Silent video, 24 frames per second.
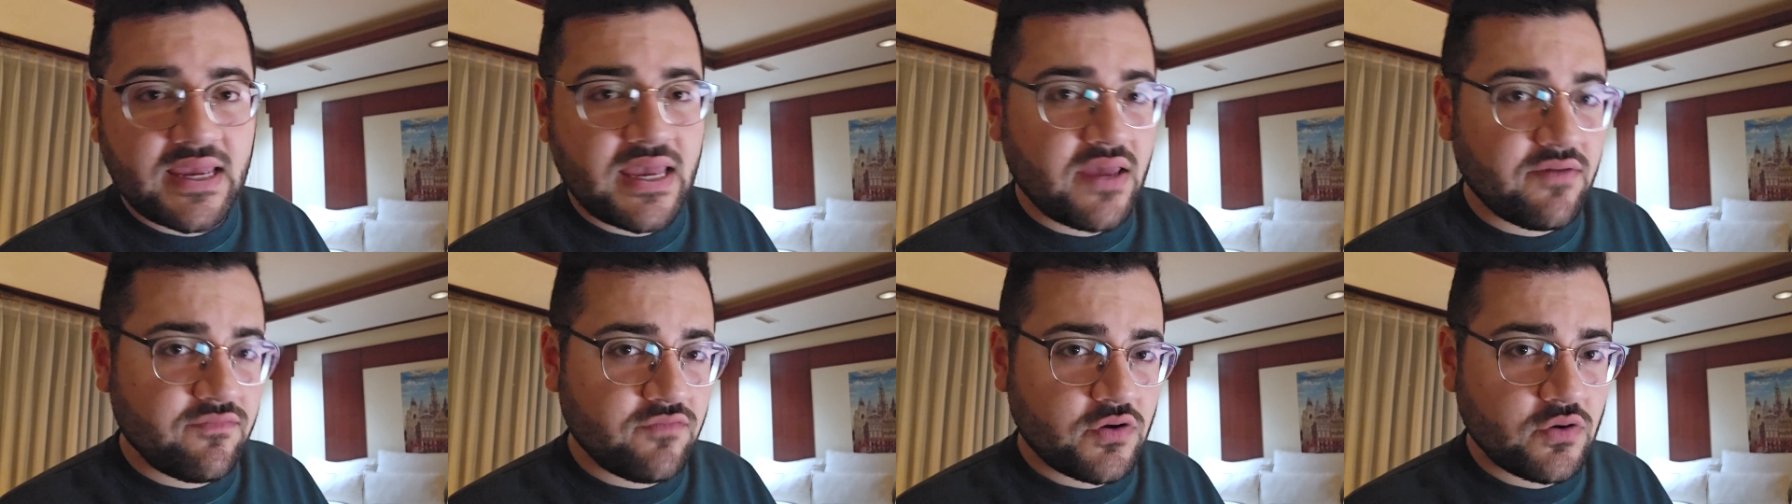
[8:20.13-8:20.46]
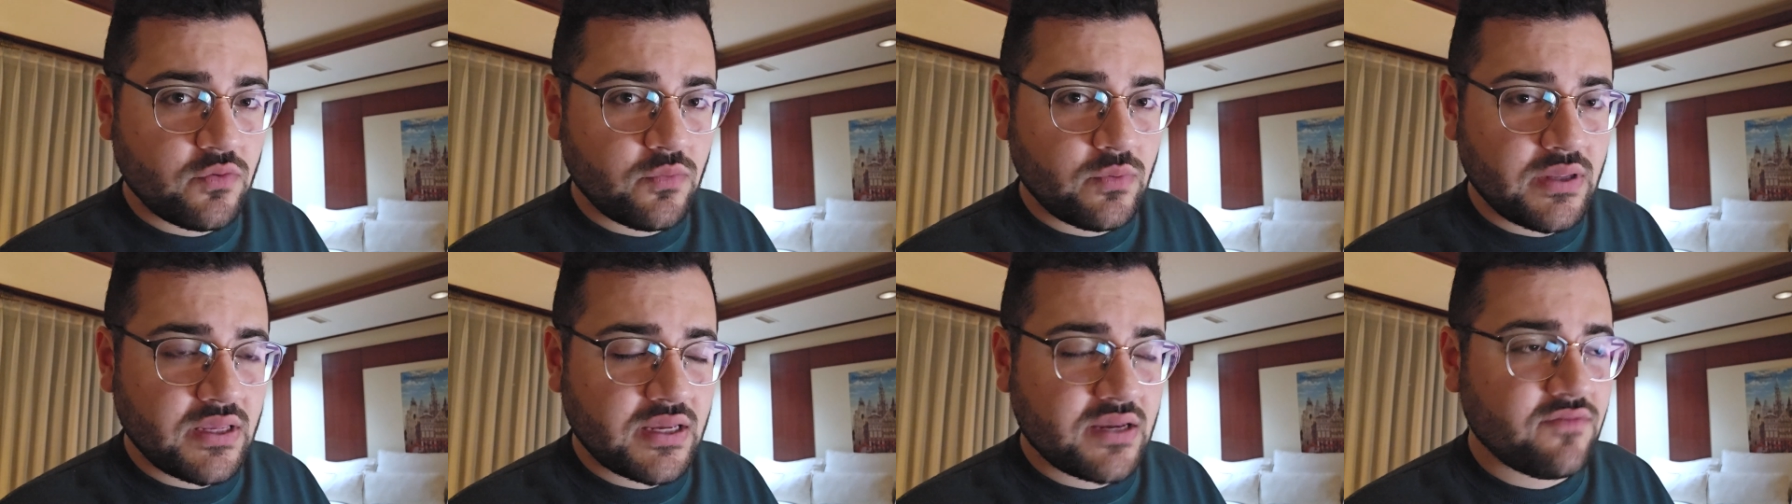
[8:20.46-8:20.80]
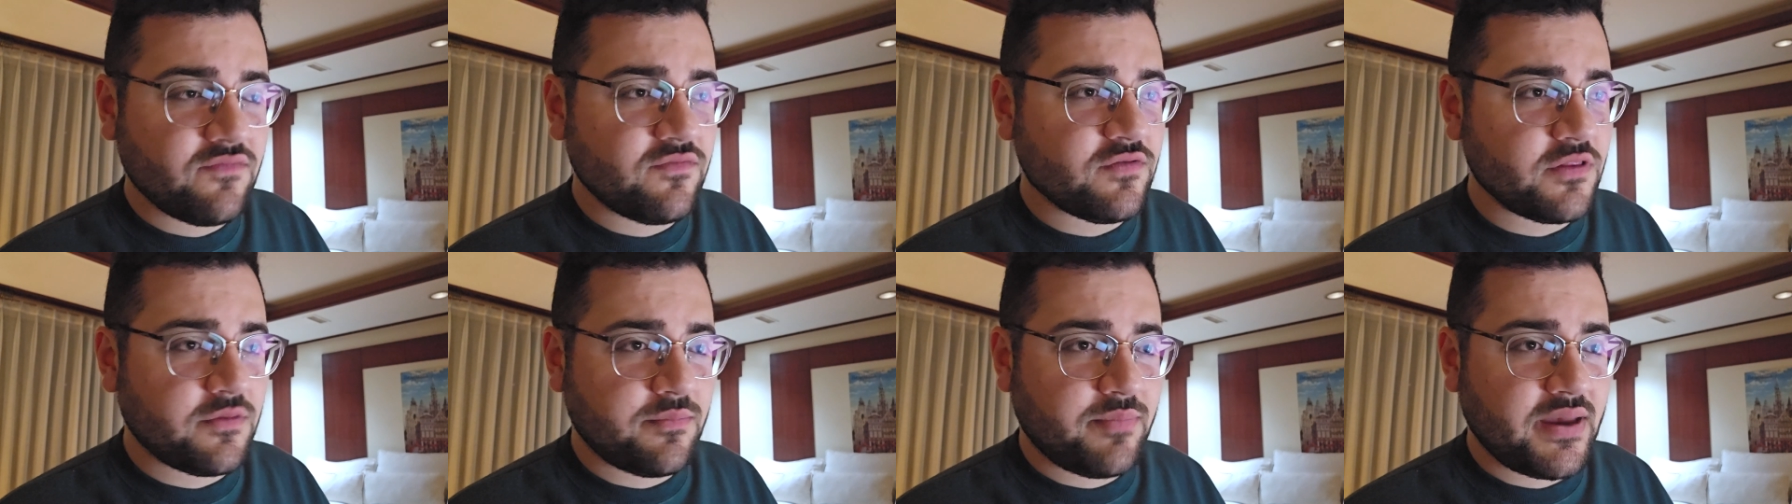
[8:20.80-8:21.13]
every week
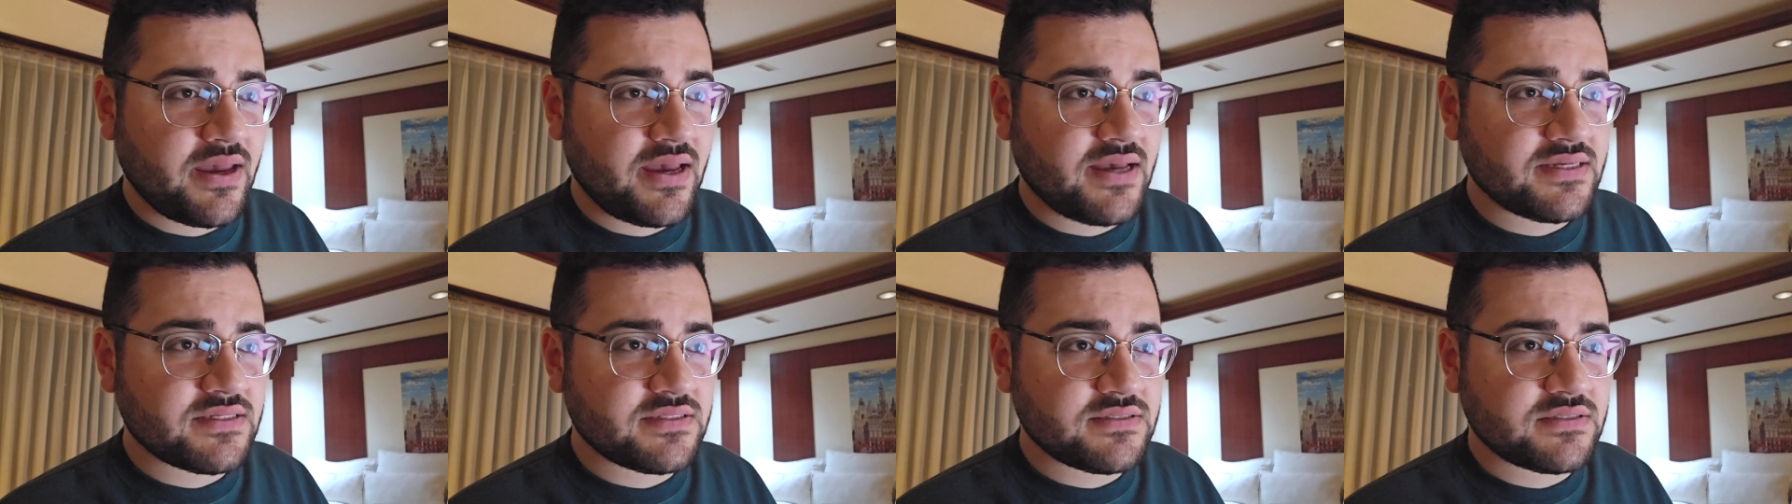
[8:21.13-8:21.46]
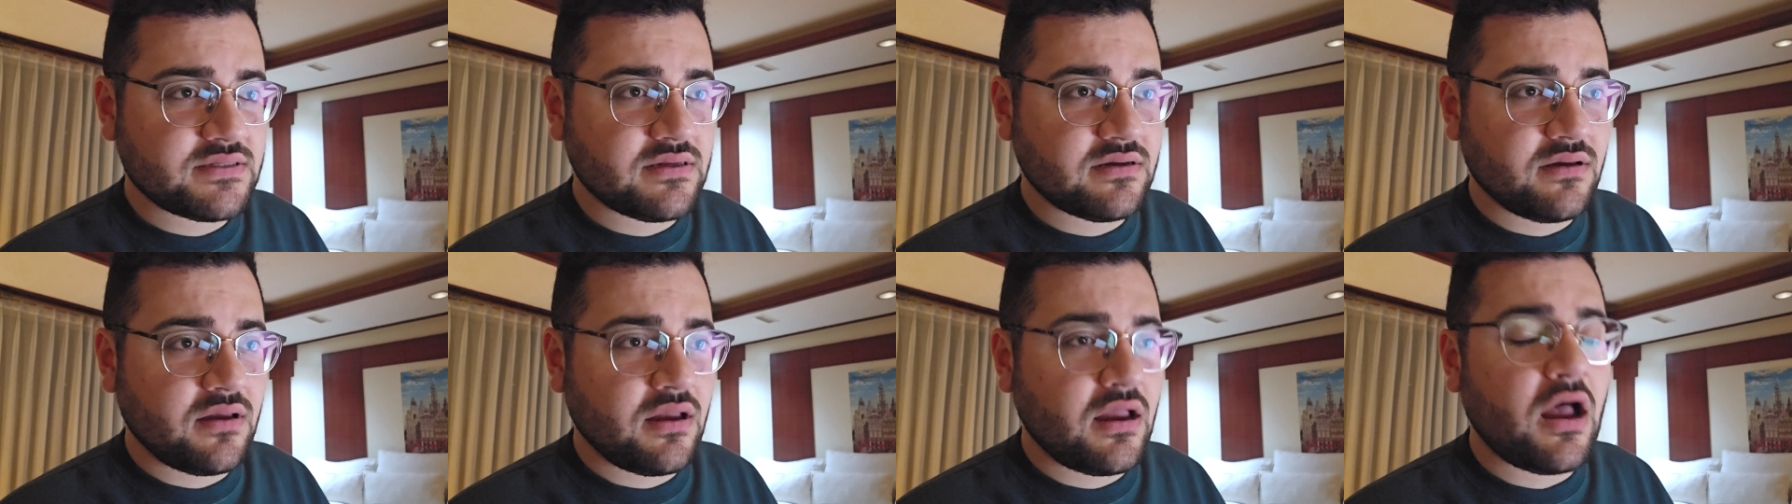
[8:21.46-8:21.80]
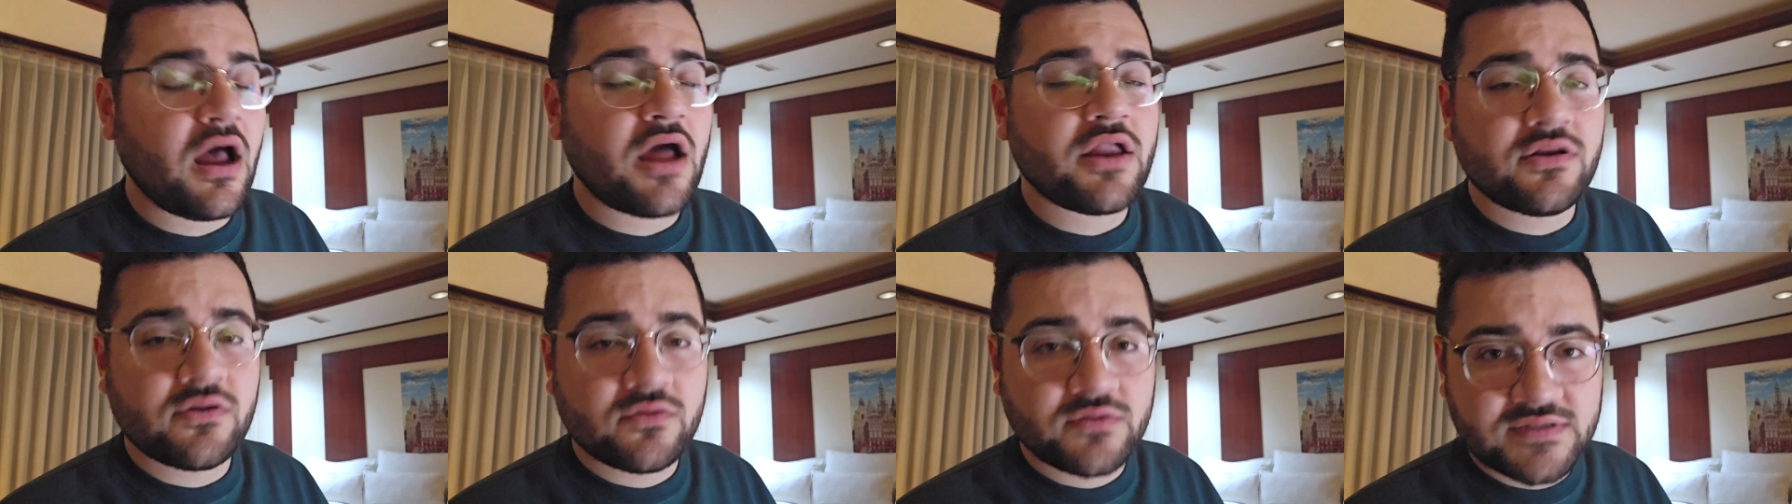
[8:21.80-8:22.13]
for the past
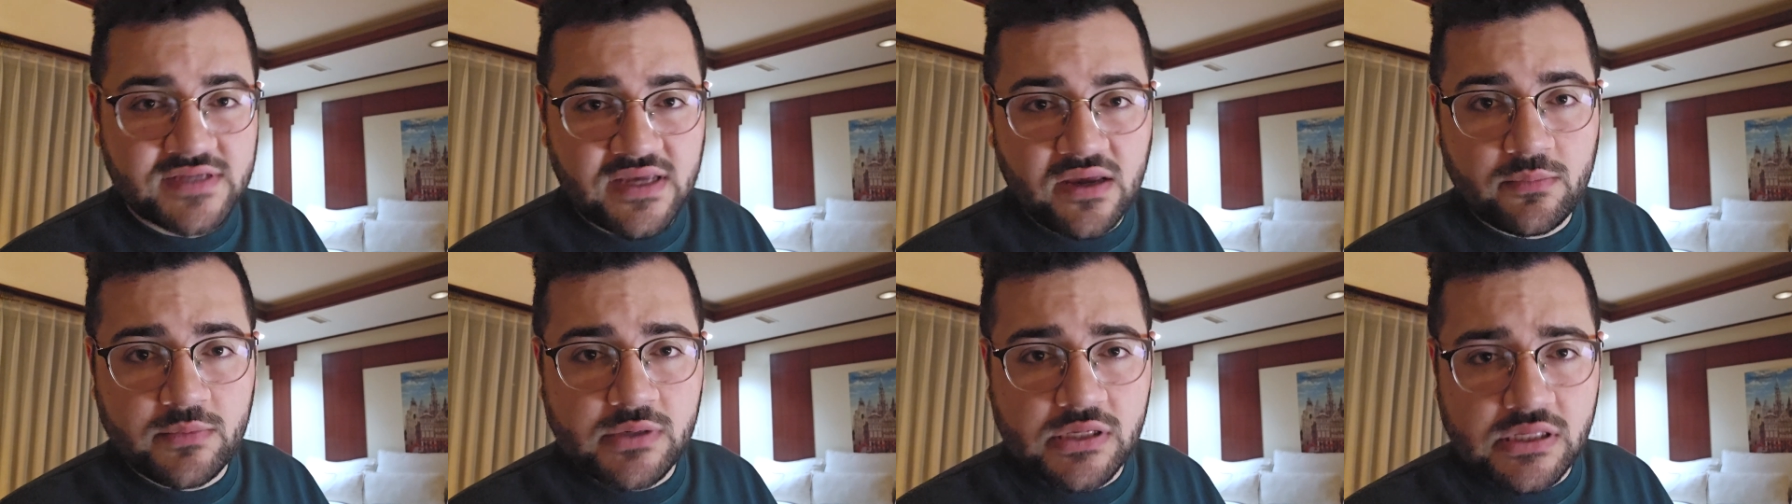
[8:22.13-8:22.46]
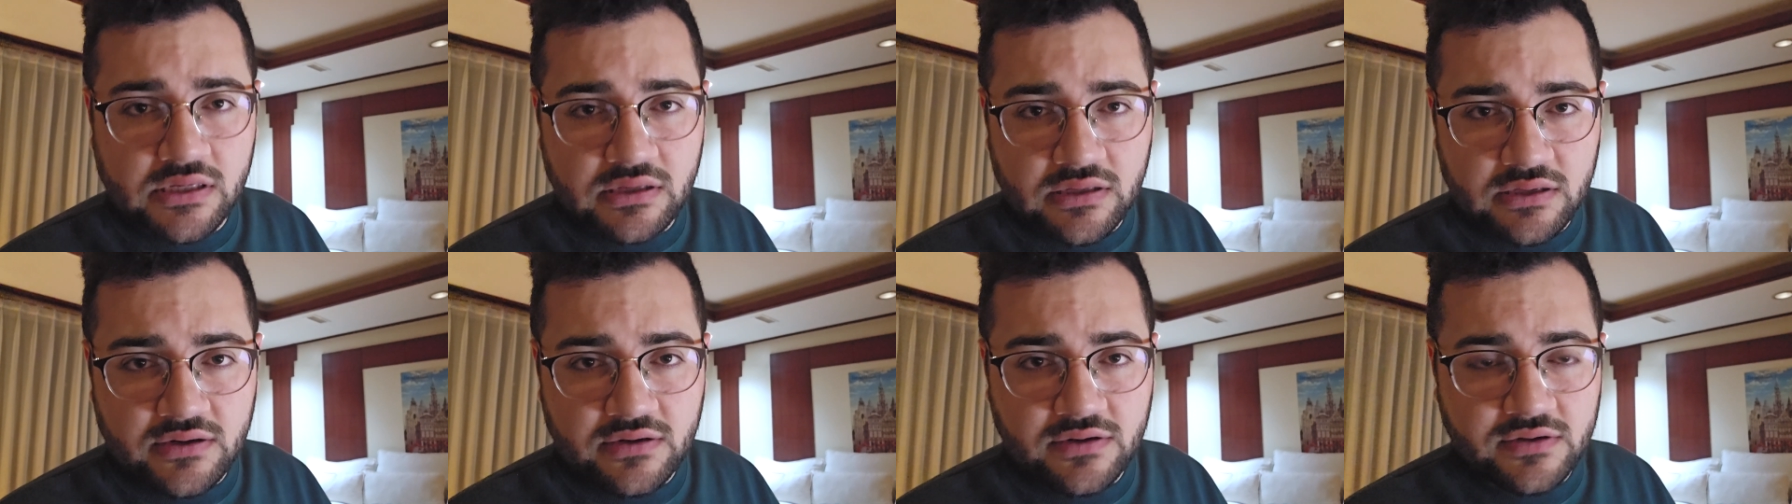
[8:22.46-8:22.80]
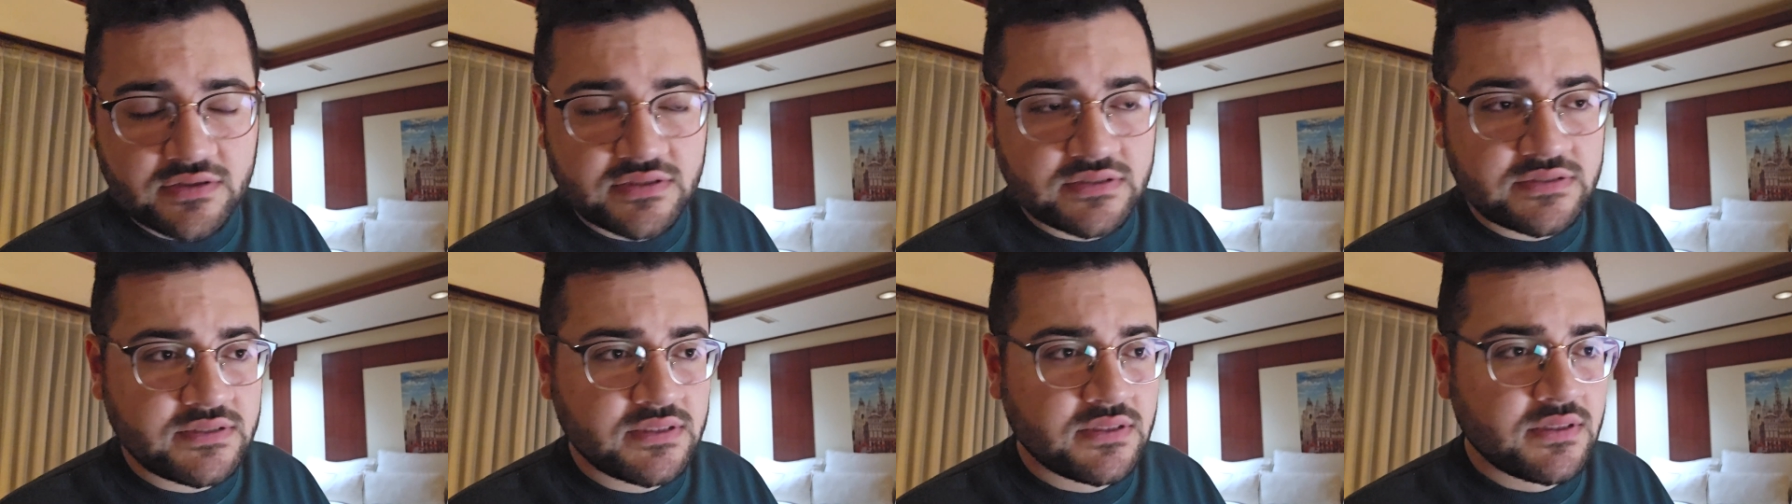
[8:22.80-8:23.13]
God knows how many
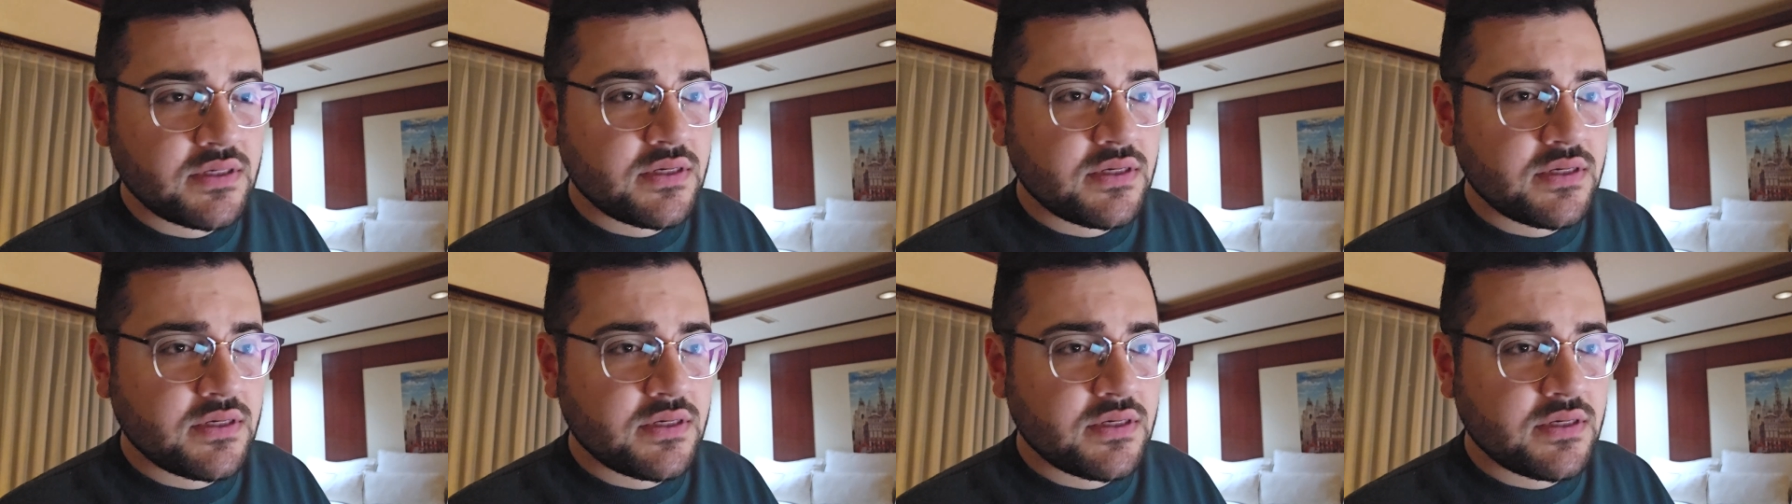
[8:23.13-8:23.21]
years,